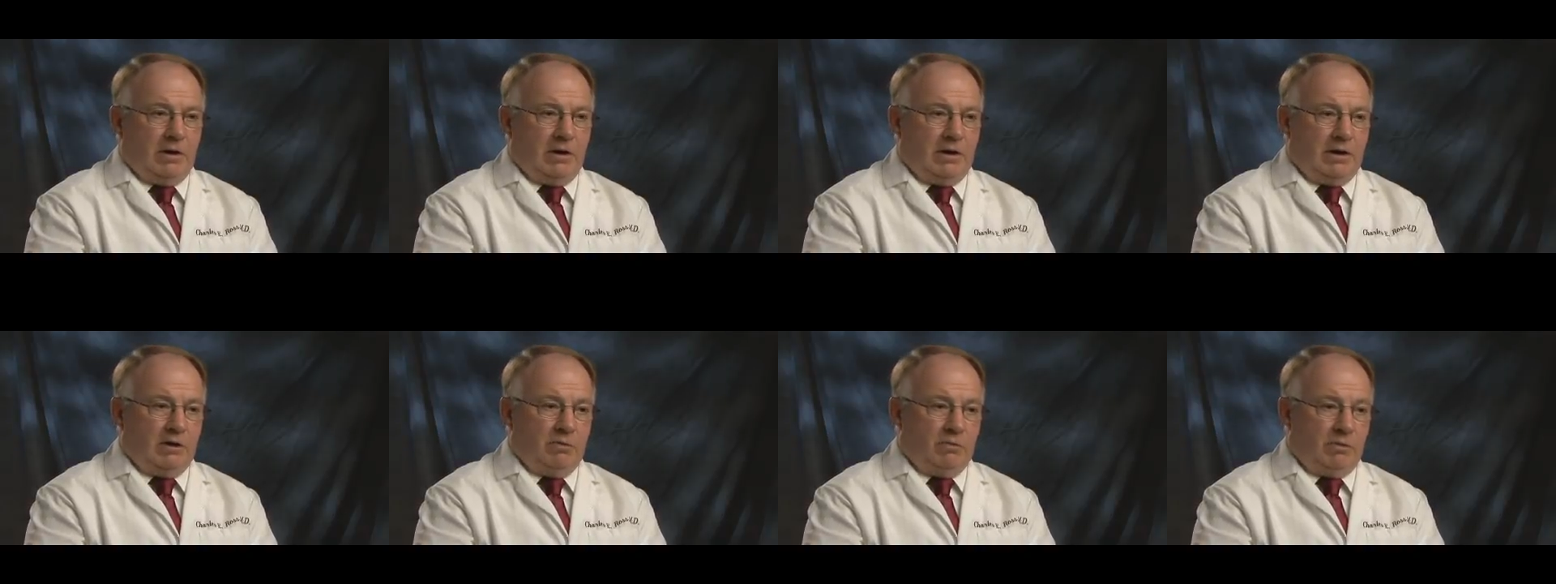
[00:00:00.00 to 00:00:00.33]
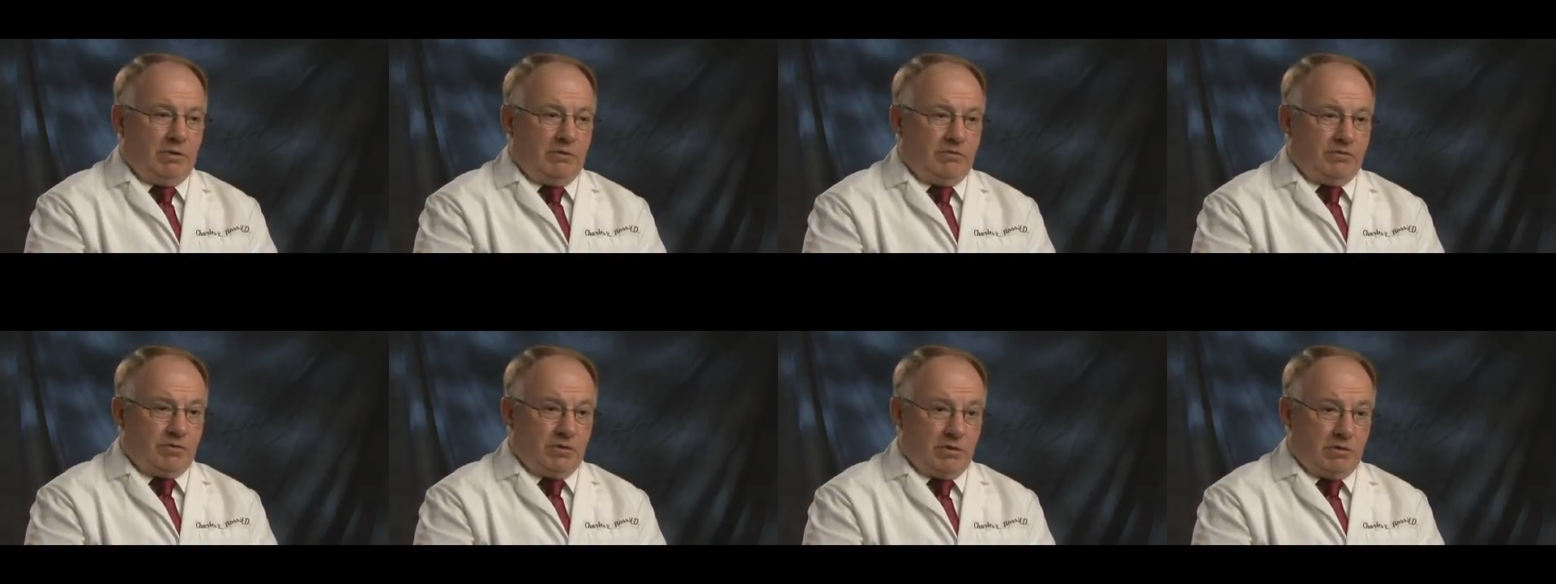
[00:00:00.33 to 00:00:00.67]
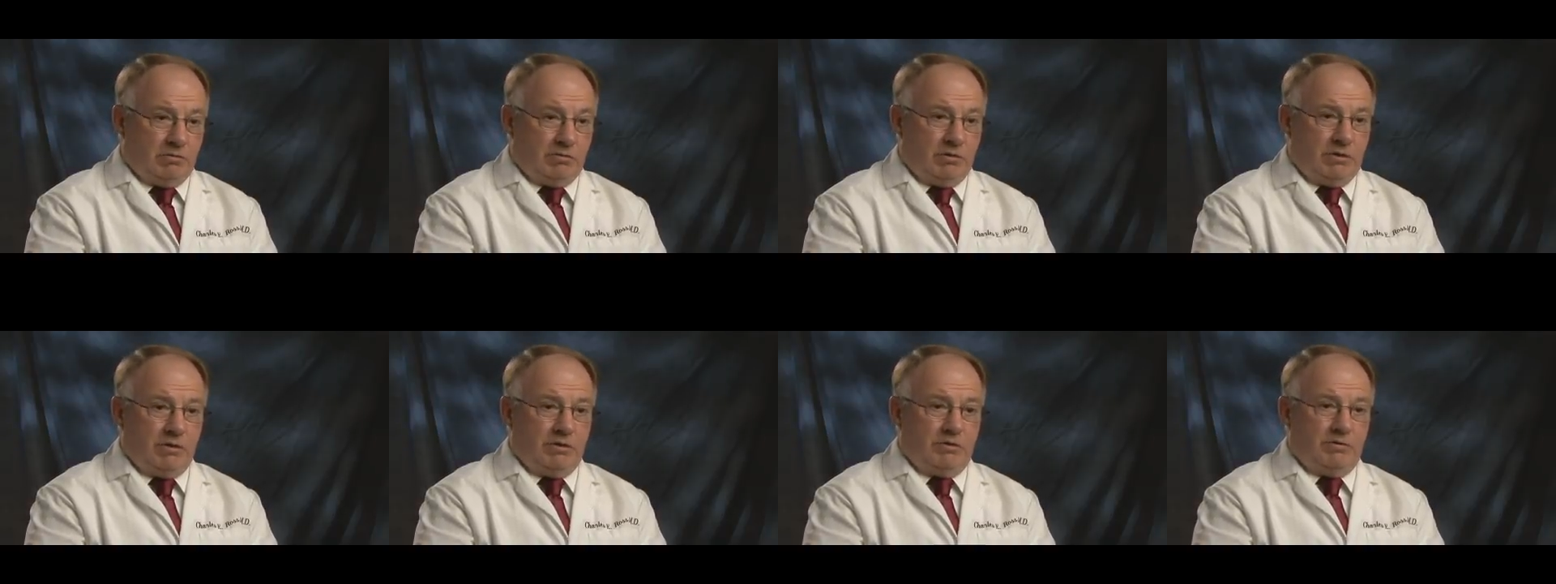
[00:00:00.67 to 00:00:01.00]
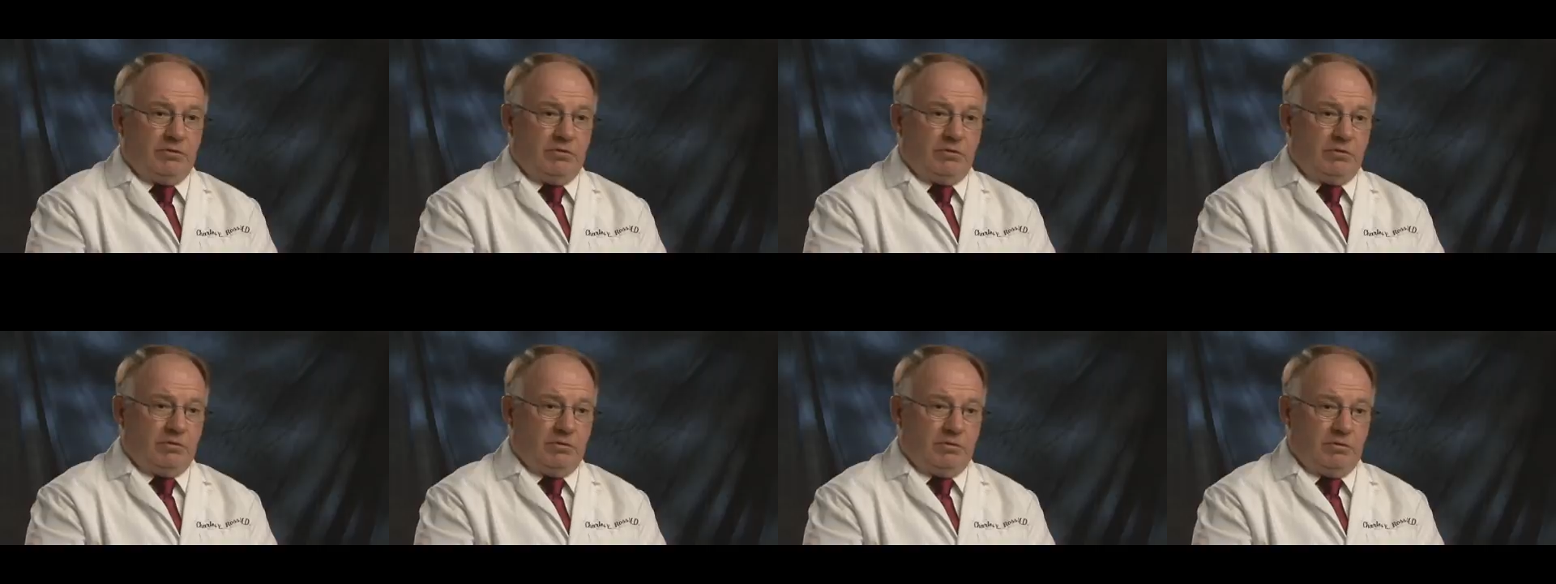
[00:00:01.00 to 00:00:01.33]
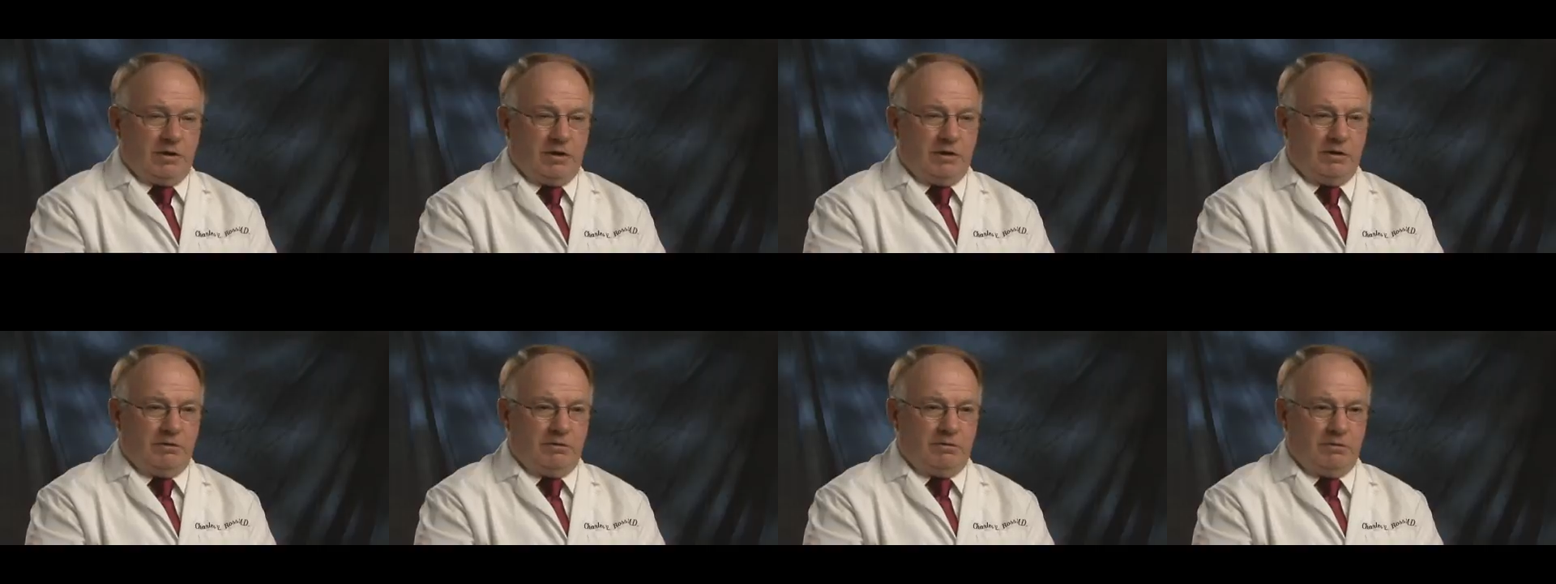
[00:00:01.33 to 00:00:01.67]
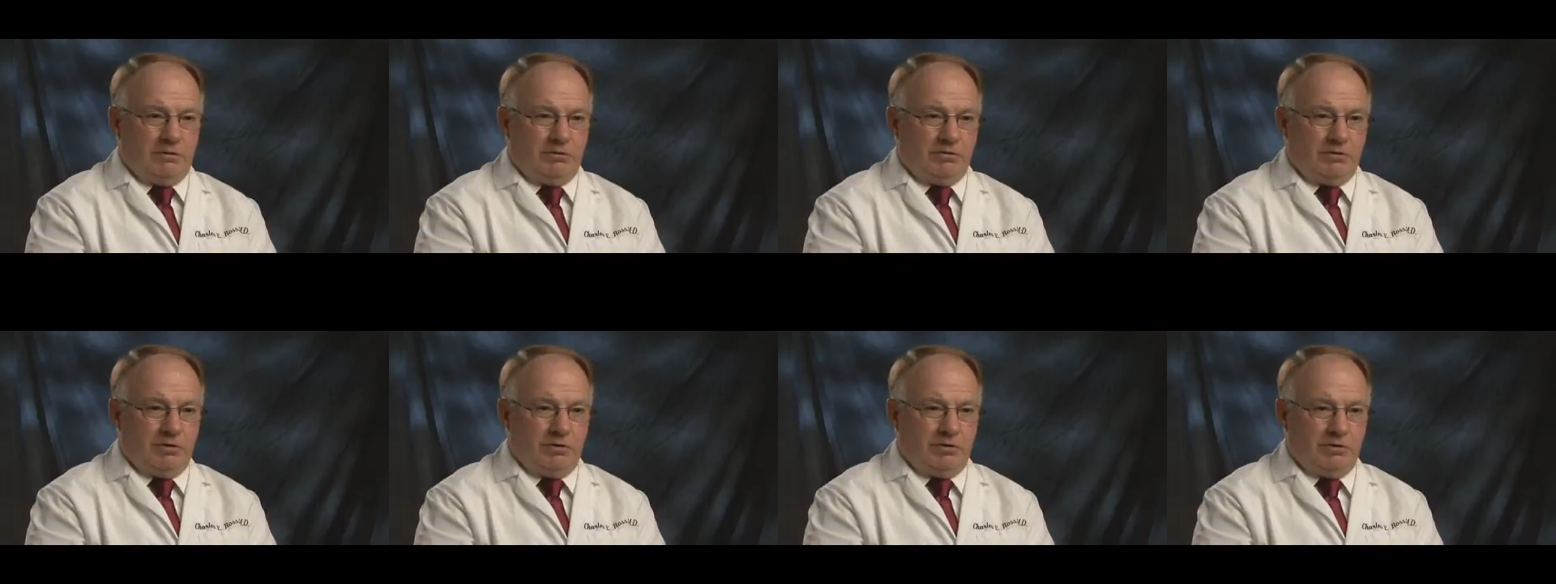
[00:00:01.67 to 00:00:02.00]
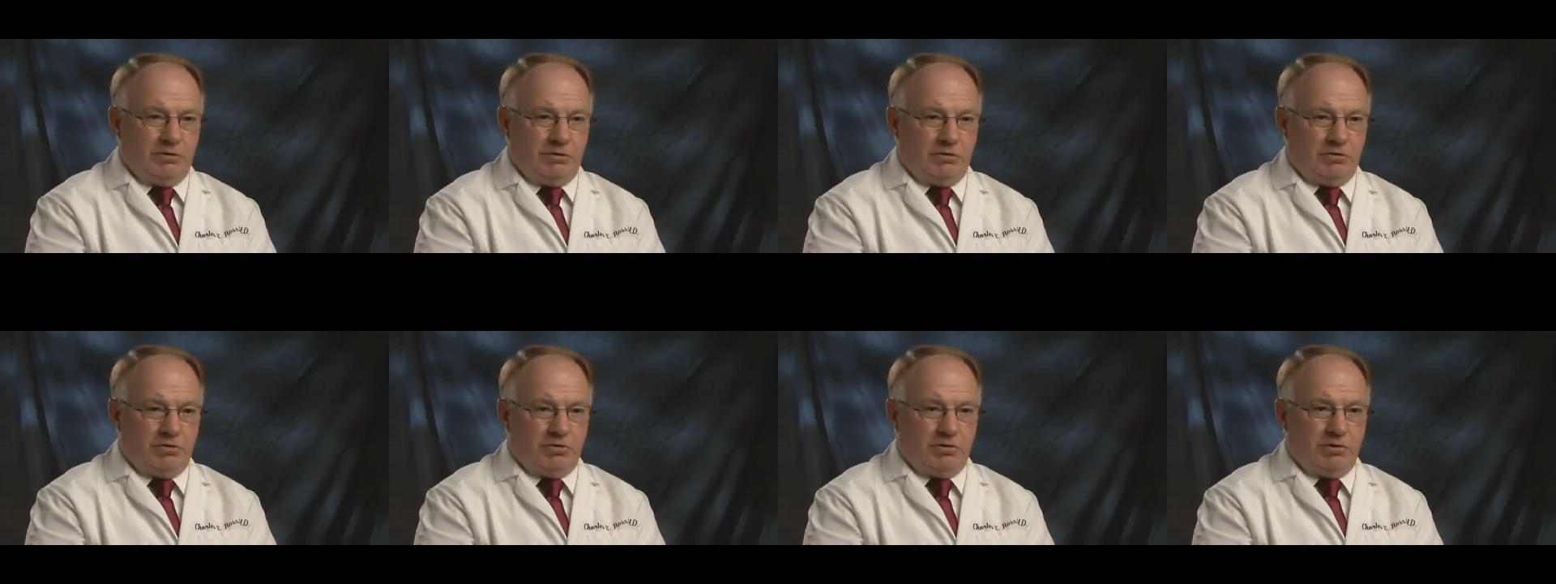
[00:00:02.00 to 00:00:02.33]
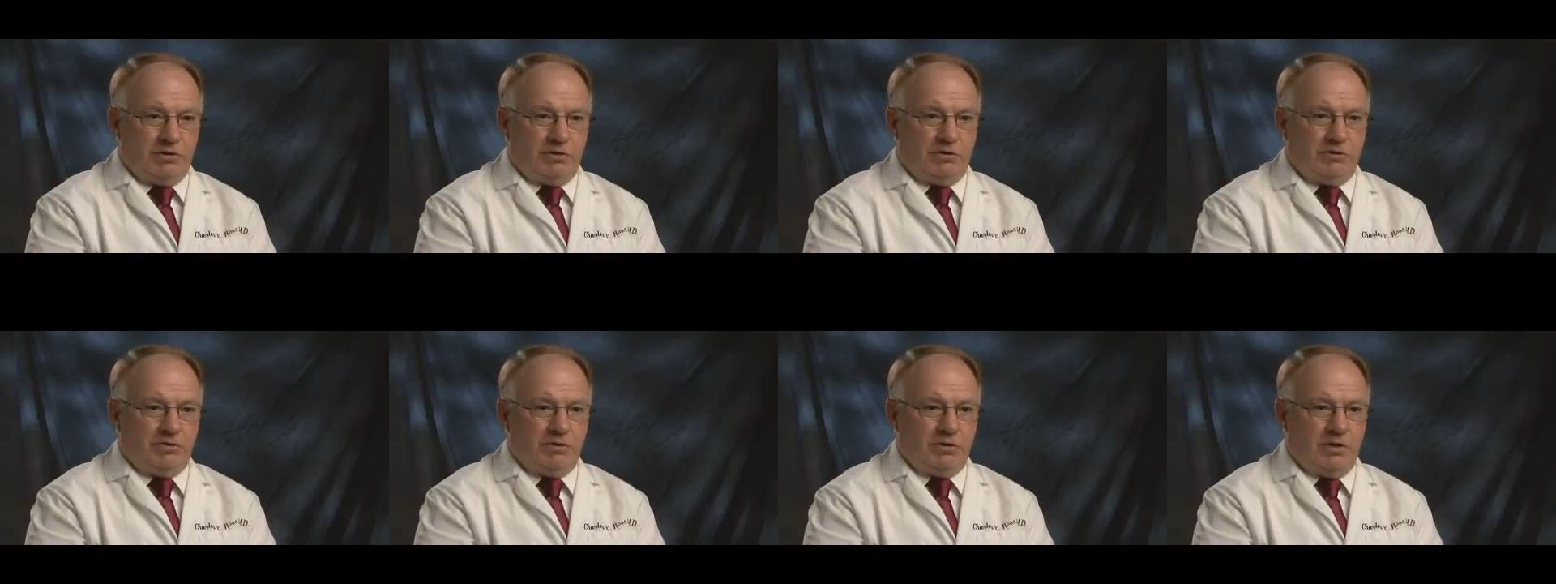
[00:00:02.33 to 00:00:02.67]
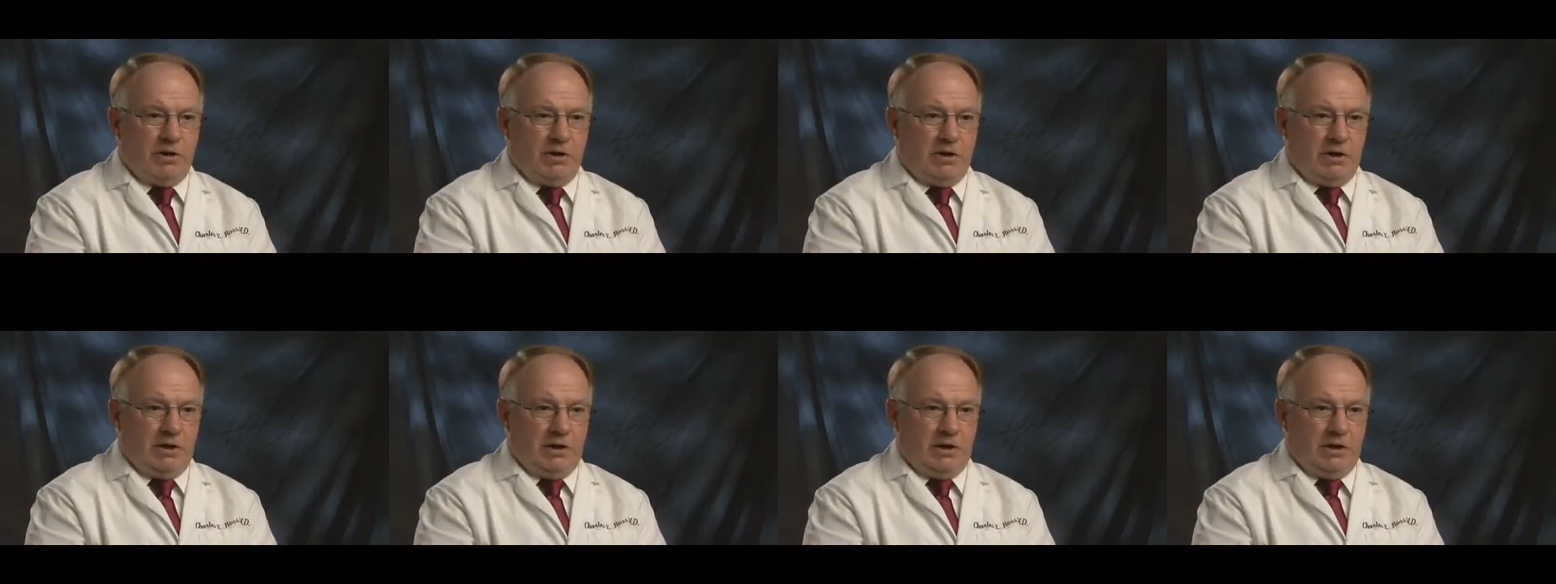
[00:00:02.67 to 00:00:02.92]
and we've shown this to other institutions